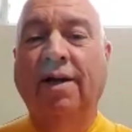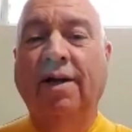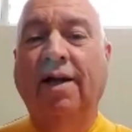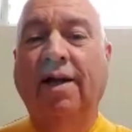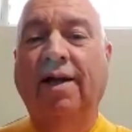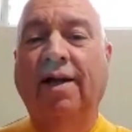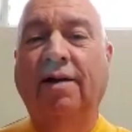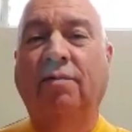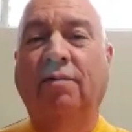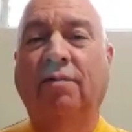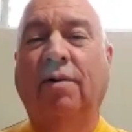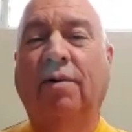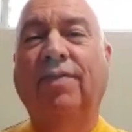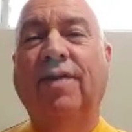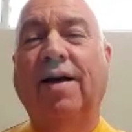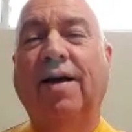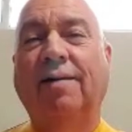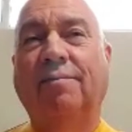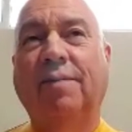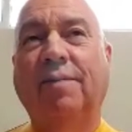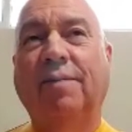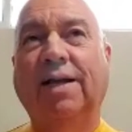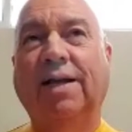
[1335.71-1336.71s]
And what
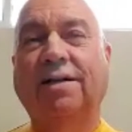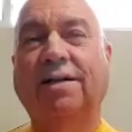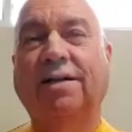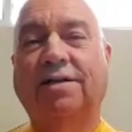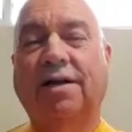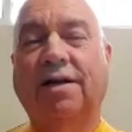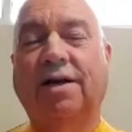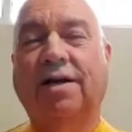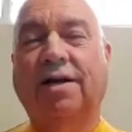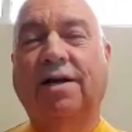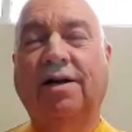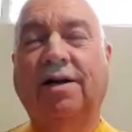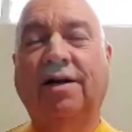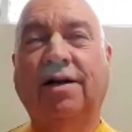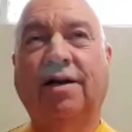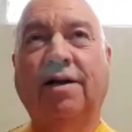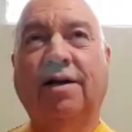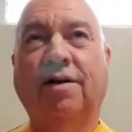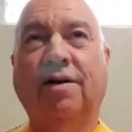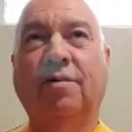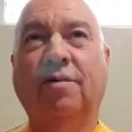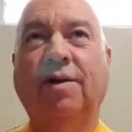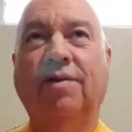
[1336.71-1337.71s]
that means that
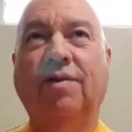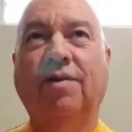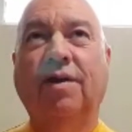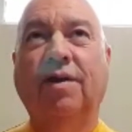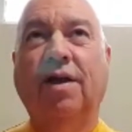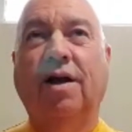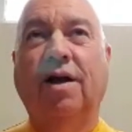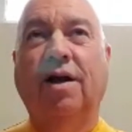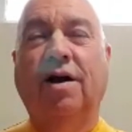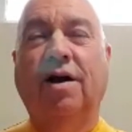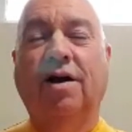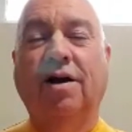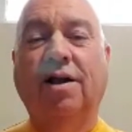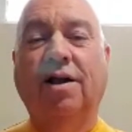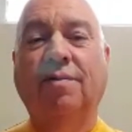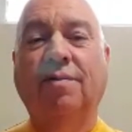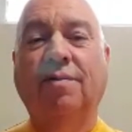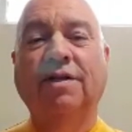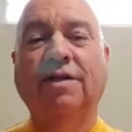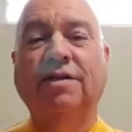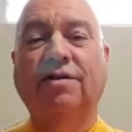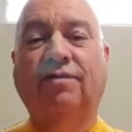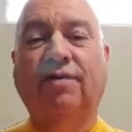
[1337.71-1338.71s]
when the
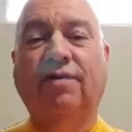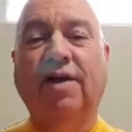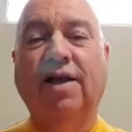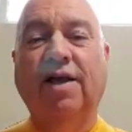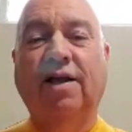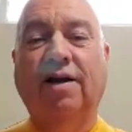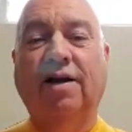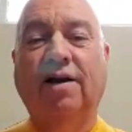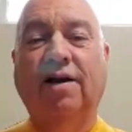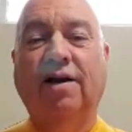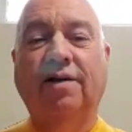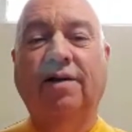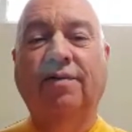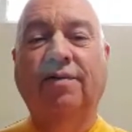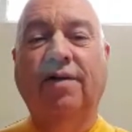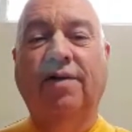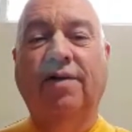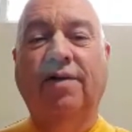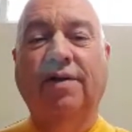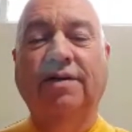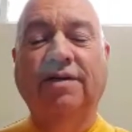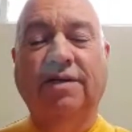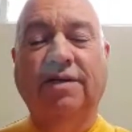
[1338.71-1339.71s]
arguments fail, then
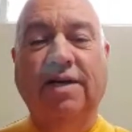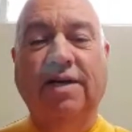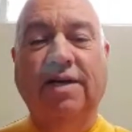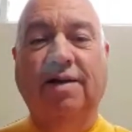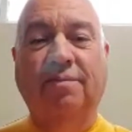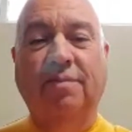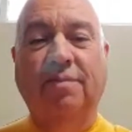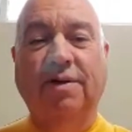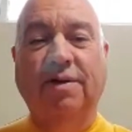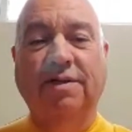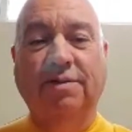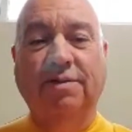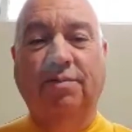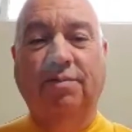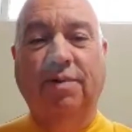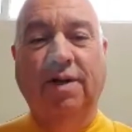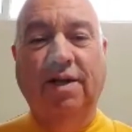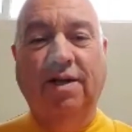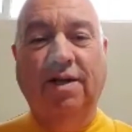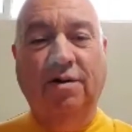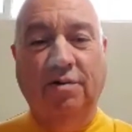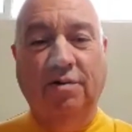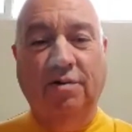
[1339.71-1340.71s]
the stick must be
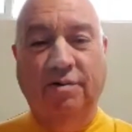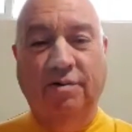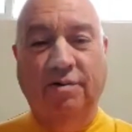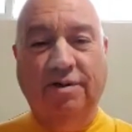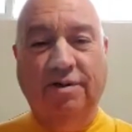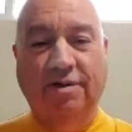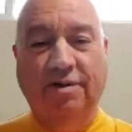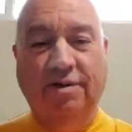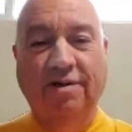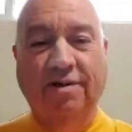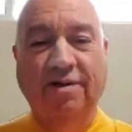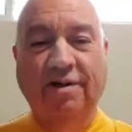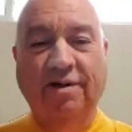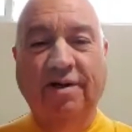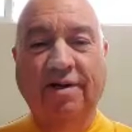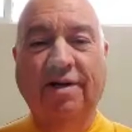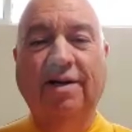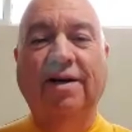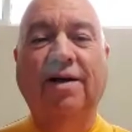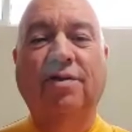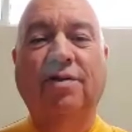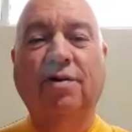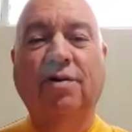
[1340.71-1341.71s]
used.
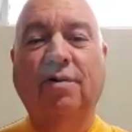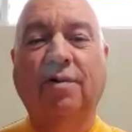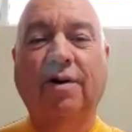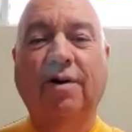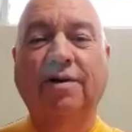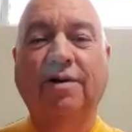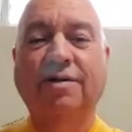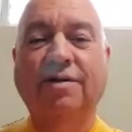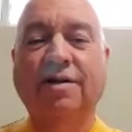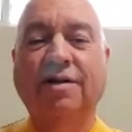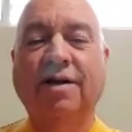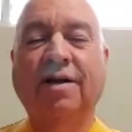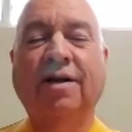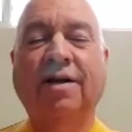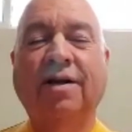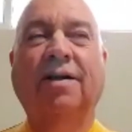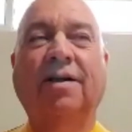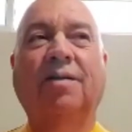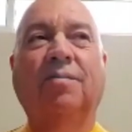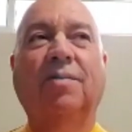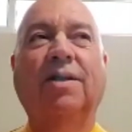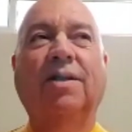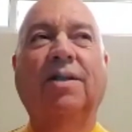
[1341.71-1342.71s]
In other words,
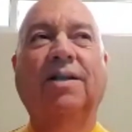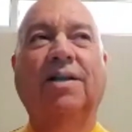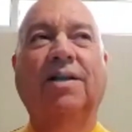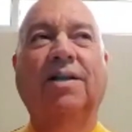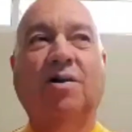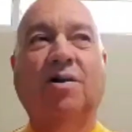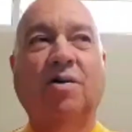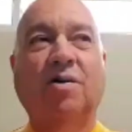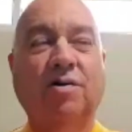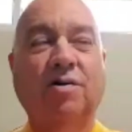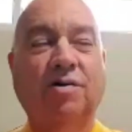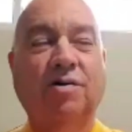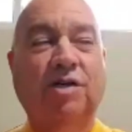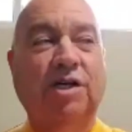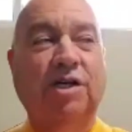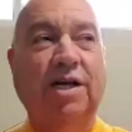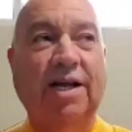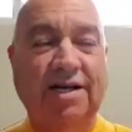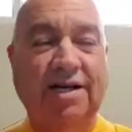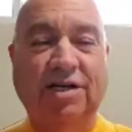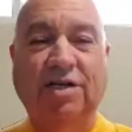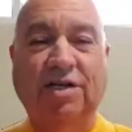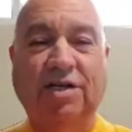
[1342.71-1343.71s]
when
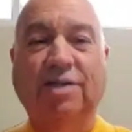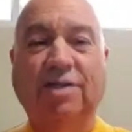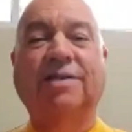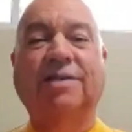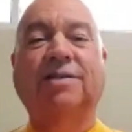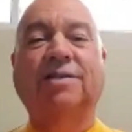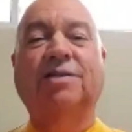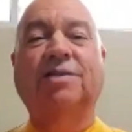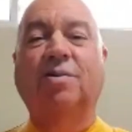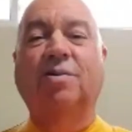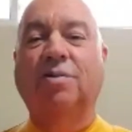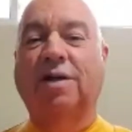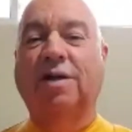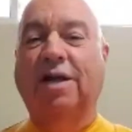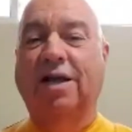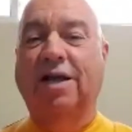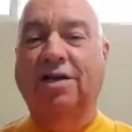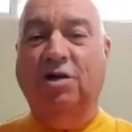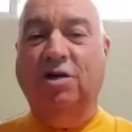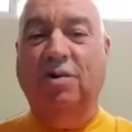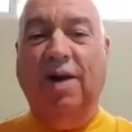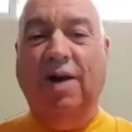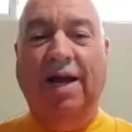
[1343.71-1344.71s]
negotiations don't
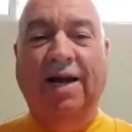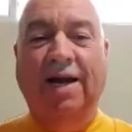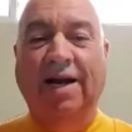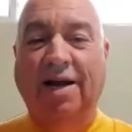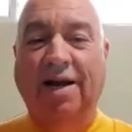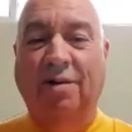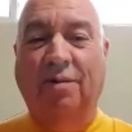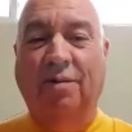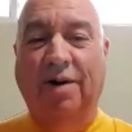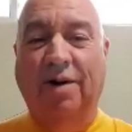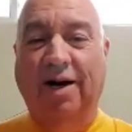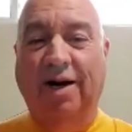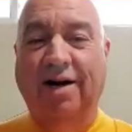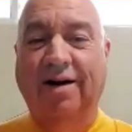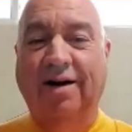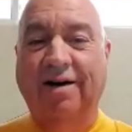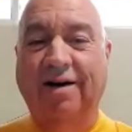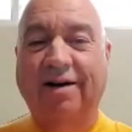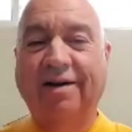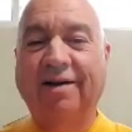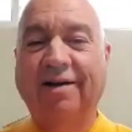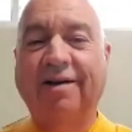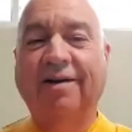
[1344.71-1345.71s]
get you anywhere,
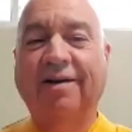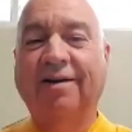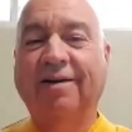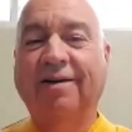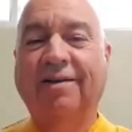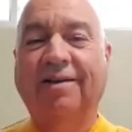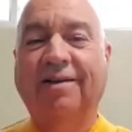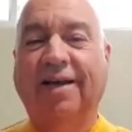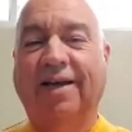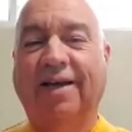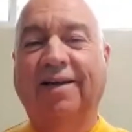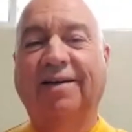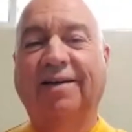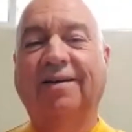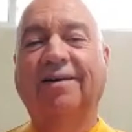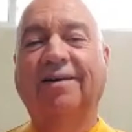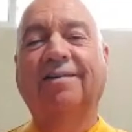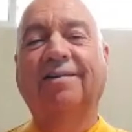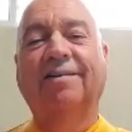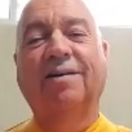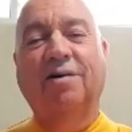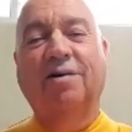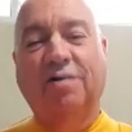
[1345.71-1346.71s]
then,
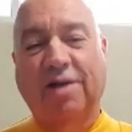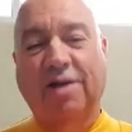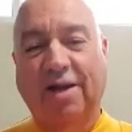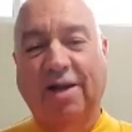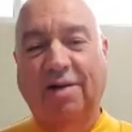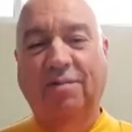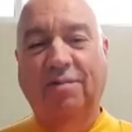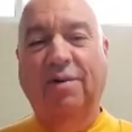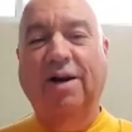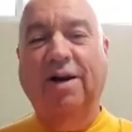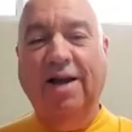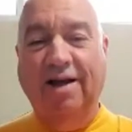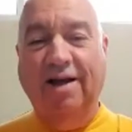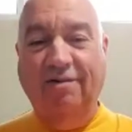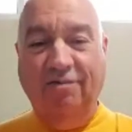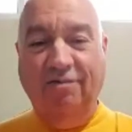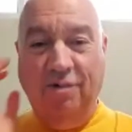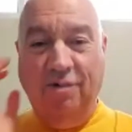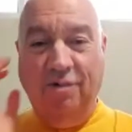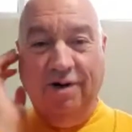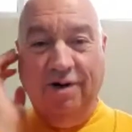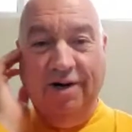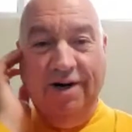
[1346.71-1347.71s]
okay, we'll have
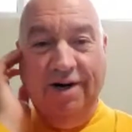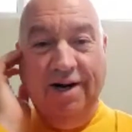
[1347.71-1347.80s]
war.